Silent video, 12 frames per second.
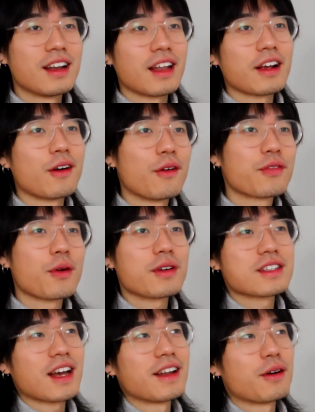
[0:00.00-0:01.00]
Like, of
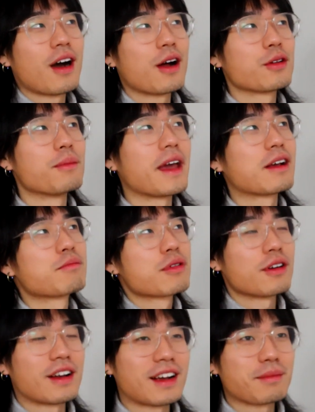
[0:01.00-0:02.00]
course, I know how to make
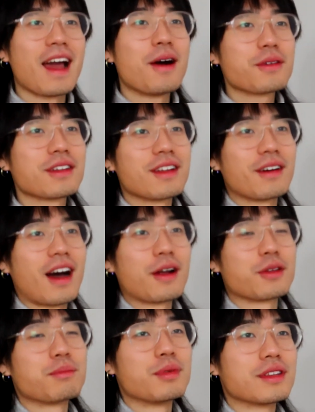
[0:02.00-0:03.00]
product. I only know how
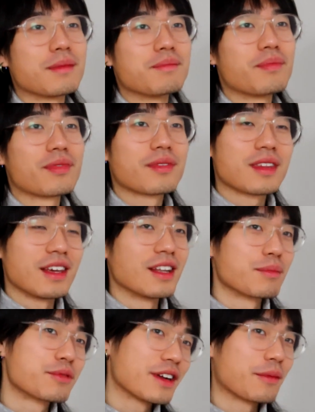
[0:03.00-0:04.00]
to build them in
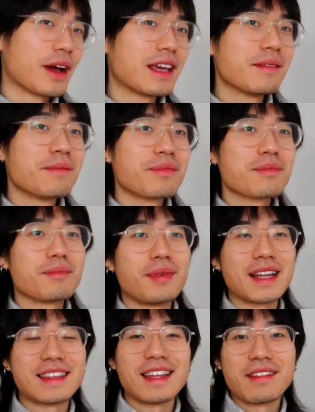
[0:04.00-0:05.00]
a pretty way.
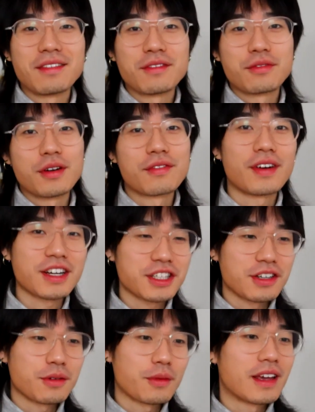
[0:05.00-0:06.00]
But then for
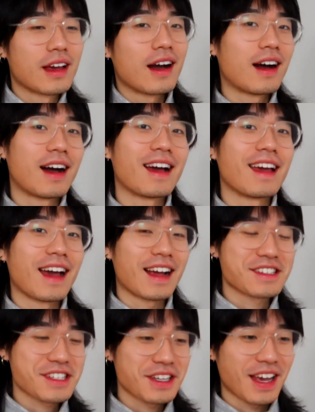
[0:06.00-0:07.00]
functioning way, I
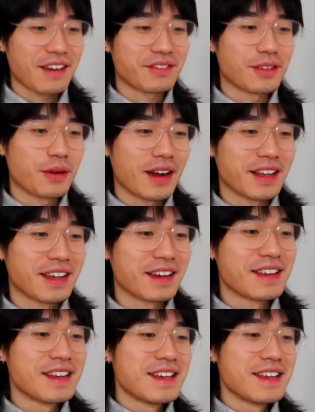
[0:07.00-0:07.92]
actually have no idea.